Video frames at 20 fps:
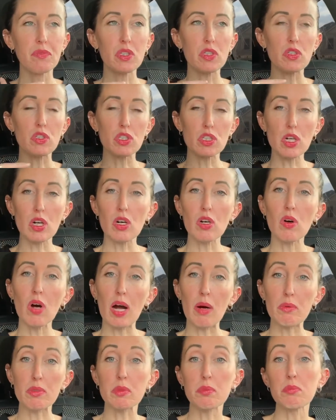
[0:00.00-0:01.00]
So
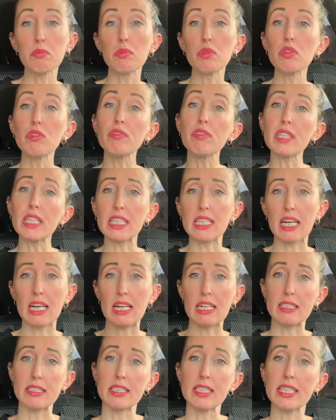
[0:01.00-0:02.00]
I was moving
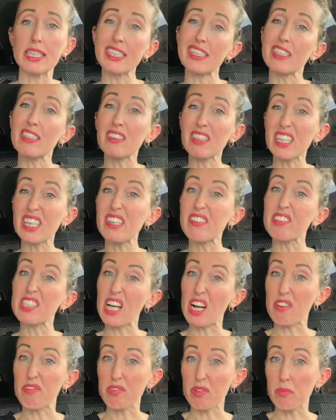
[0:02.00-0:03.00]
that to get the leaves
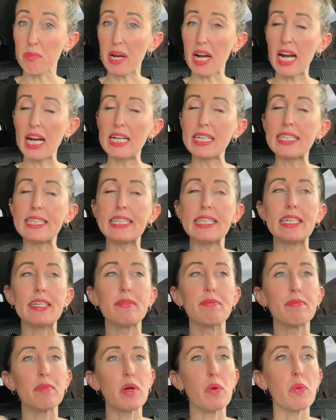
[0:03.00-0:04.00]
out from behind it.
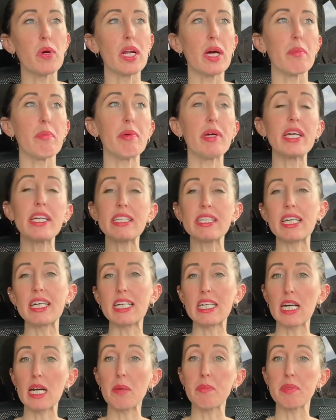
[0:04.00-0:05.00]
And when I picked that
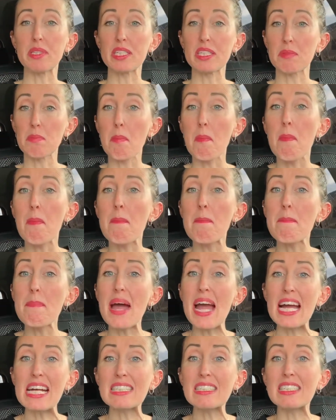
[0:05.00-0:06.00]
up, this
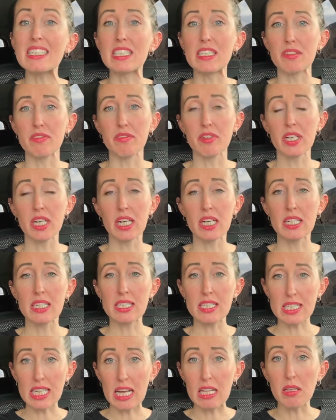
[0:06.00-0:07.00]
massive
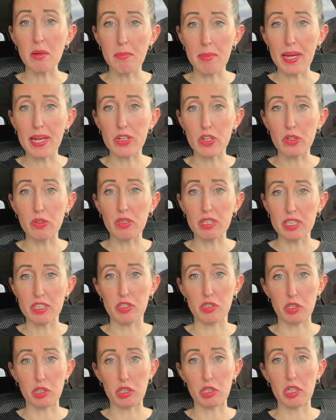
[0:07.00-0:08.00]
salamander
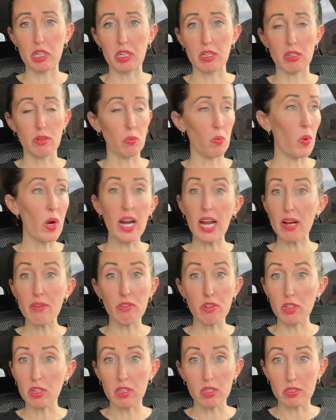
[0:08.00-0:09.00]
lizard,
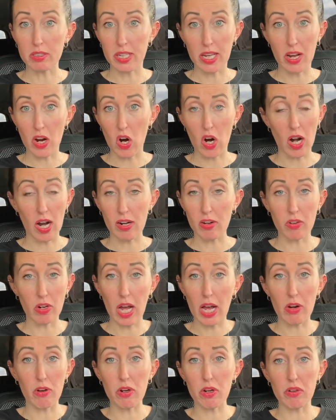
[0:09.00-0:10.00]
whatever they are,
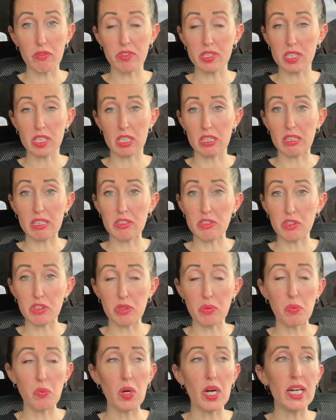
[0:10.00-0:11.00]
I don't know if it's a lizard
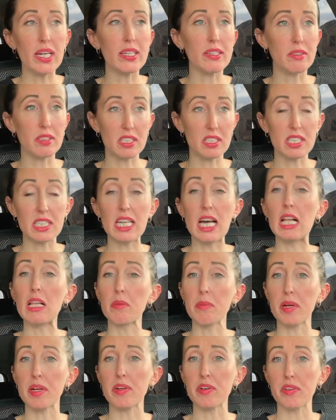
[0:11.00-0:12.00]
or what. It's a
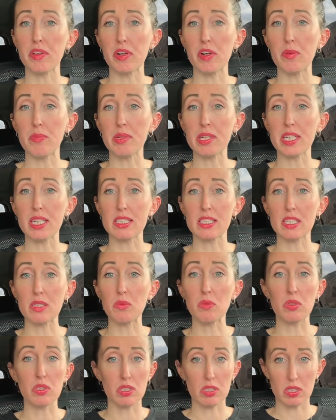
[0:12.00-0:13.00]
salamander though, because it
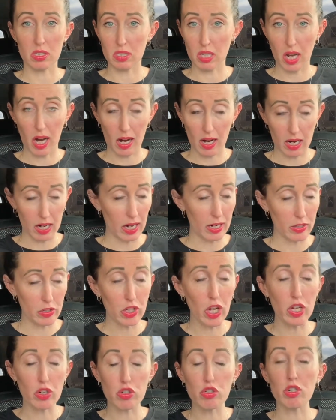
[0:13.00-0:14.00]
was,
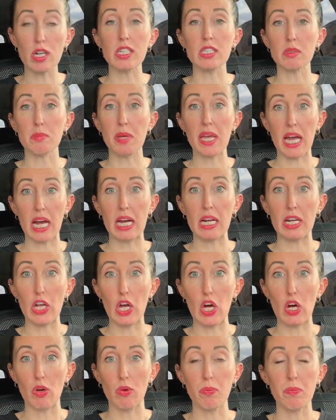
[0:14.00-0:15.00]
trust me, I
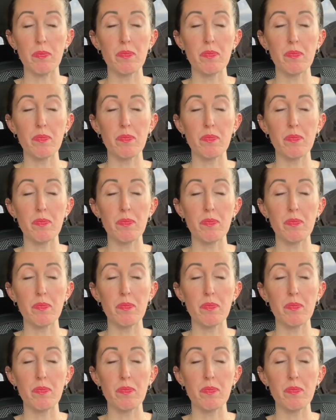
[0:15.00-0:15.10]
know.